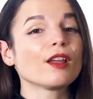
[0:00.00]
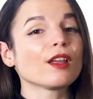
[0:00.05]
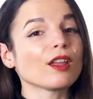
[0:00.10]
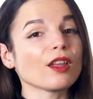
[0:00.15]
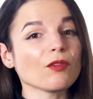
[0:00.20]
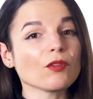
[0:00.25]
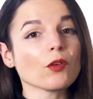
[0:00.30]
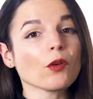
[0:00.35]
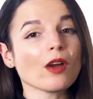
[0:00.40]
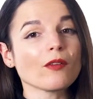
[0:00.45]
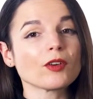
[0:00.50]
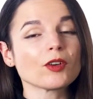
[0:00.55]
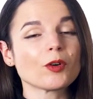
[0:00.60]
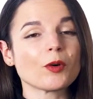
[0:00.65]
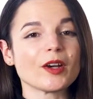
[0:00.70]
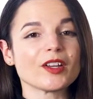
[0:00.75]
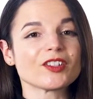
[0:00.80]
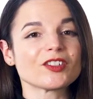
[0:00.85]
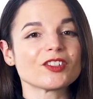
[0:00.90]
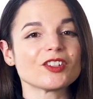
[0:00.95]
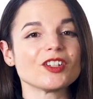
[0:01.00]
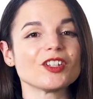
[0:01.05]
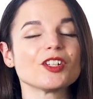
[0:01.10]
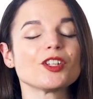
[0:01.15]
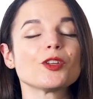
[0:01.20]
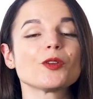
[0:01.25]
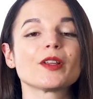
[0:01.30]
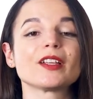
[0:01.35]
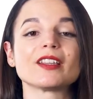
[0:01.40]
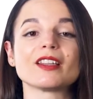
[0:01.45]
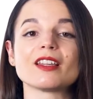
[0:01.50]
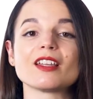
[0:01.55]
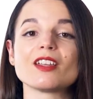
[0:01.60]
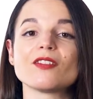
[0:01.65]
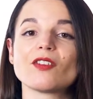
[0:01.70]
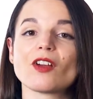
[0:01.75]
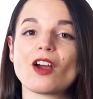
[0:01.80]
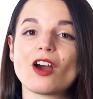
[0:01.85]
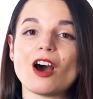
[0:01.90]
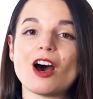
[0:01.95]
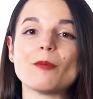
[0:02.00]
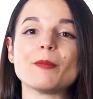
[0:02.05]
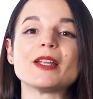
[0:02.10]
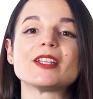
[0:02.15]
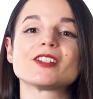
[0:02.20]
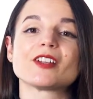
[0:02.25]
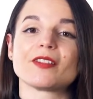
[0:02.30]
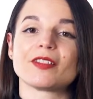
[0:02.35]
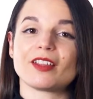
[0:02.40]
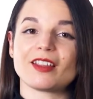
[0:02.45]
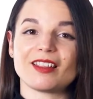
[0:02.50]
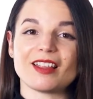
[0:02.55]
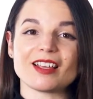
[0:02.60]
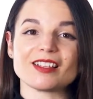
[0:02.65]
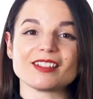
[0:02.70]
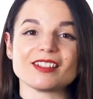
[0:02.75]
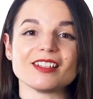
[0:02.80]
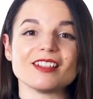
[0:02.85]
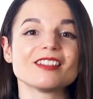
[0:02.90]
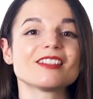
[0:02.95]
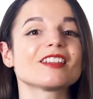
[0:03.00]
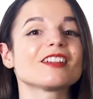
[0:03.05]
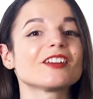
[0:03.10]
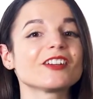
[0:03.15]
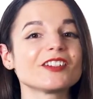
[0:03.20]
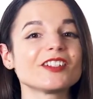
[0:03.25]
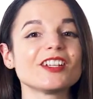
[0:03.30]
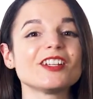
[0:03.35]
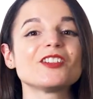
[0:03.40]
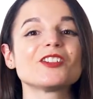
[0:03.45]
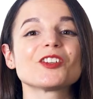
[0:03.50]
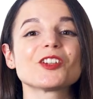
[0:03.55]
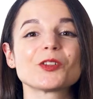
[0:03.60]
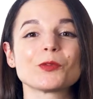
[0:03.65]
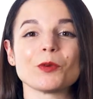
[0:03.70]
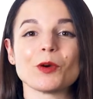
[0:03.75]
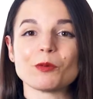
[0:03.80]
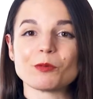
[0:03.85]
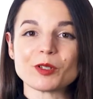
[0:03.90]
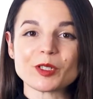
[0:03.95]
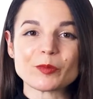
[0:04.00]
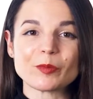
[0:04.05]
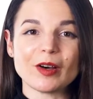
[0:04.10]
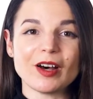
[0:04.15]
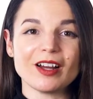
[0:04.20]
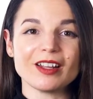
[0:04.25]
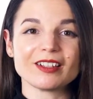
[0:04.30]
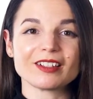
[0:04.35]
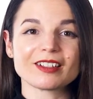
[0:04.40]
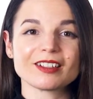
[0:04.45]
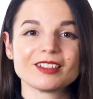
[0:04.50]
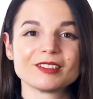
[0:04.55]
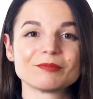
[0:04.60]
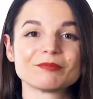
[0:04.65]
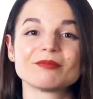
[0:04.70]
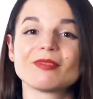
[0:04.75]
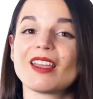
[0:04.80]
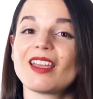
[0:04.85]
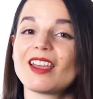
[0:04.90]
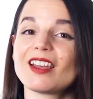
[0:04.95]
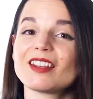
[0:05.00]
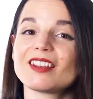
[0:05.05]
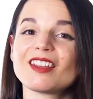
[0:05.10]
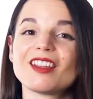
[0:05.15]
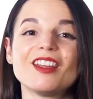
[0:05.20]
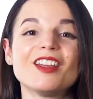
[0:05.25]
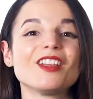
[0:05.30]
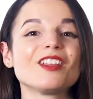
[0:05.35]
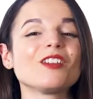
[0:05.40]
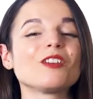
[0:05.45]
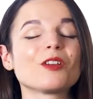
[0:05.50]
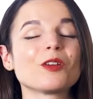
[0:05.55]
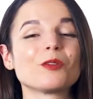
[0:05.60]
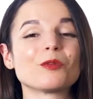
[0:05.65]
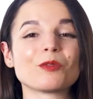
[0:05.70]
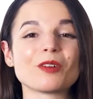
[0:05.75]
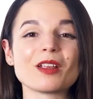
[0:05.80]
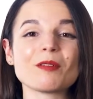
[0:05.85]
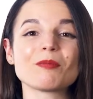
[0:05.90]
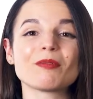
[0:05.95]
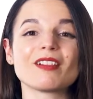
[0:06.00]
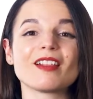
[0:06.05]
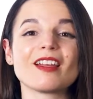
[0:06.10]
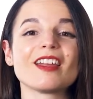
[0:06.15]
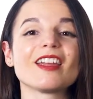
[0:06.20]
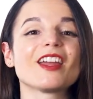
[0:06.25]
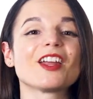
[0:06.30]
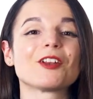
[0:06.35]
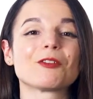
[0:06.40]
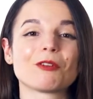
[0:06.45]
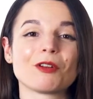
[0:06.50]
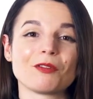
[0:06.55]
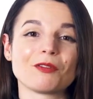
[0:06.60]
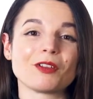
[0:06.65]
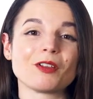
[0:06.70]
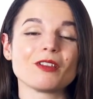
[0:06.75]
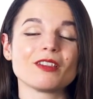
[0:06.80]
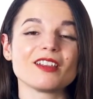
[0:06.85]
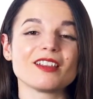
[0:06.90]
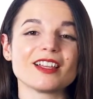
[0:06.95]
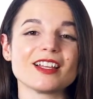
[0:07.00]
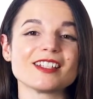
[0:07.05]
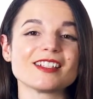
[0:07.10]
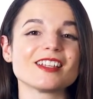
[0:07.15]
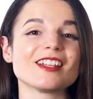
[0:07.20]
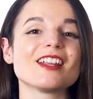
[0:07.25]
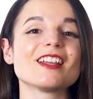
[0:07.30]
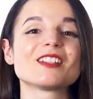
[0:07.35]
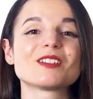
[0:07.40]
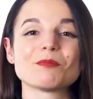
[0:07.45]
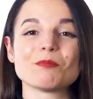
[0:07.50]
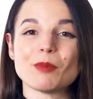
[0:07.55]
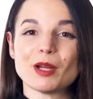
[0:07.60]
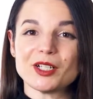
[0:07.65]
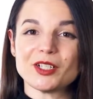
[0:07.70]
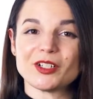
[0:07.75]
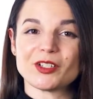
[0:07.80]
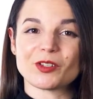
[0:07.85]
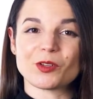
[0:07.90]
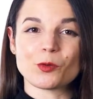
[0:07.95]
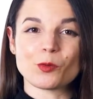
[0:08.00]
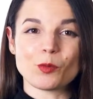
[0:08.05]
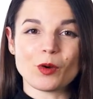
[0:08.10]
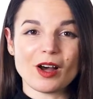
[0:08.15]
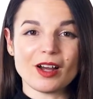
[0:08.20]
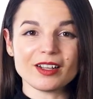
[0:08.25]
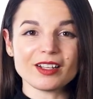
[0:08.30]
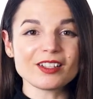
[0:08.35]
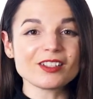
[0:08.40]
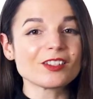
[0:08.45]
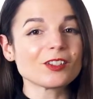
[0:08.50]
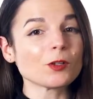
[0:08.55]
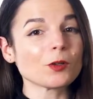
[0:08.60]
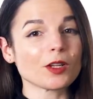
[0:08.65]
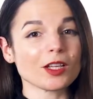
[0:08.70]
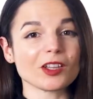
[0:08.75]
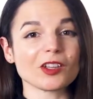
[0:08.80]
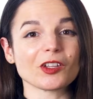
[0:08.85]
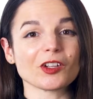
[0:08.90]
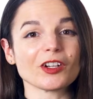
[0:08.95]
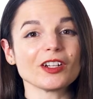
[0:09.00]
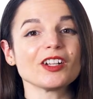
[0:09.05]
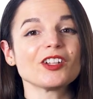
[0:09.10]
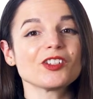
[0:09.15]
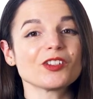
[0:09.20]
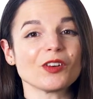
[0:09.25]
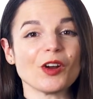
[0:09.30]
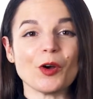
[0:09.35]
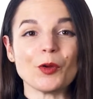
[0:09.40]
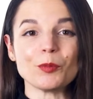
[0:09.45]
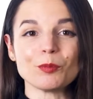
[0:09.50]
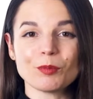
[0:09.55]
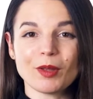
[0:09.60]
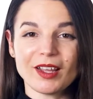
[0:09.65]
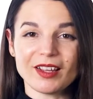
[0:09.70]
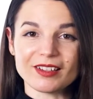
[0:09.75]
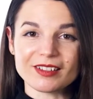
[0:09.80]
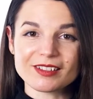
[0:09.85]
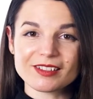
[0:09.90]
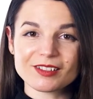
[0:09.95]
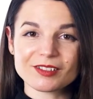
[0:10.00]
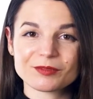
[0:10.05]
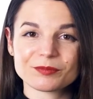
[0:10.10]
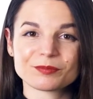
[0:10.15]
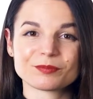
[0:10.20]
If you have a question, you can leave a comment on the lessons and our teachers will respond. And you can replay and review the lesson as much as you want, so you can learn at your own pace.